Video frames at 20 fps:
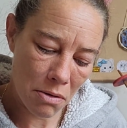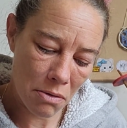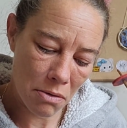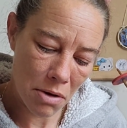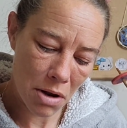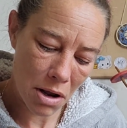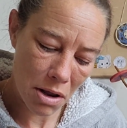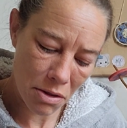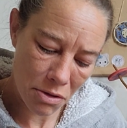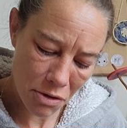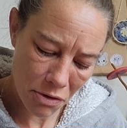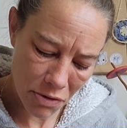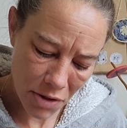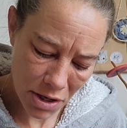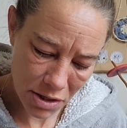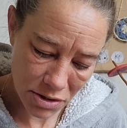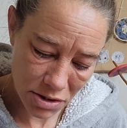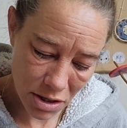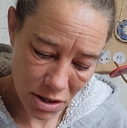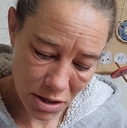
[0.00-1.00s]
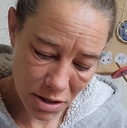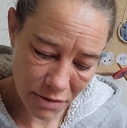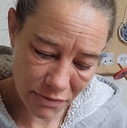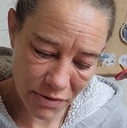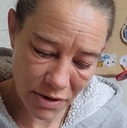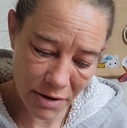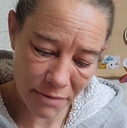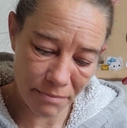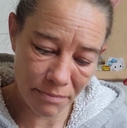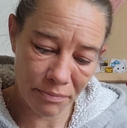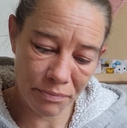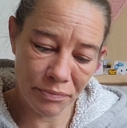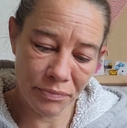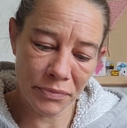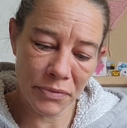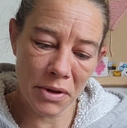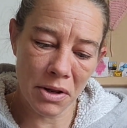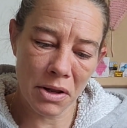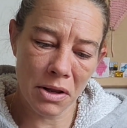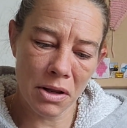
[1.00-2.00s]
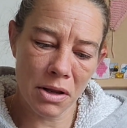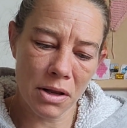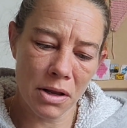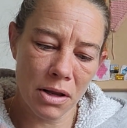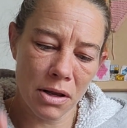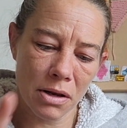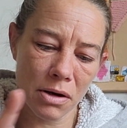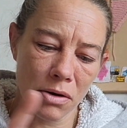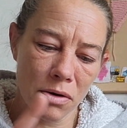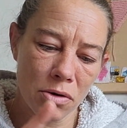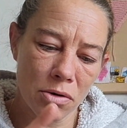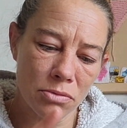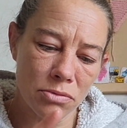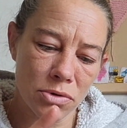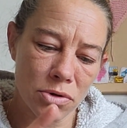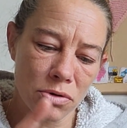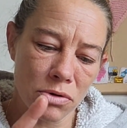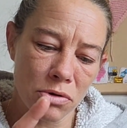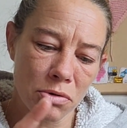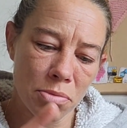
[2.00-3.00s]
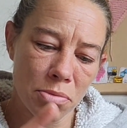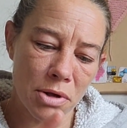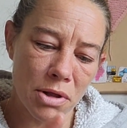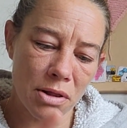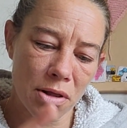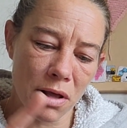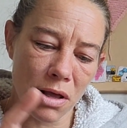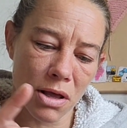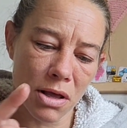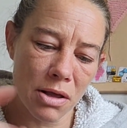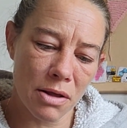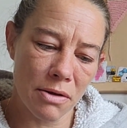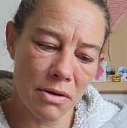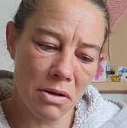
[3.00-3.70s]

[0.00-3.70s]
Right, I think that's all of it. No, there's another bit there.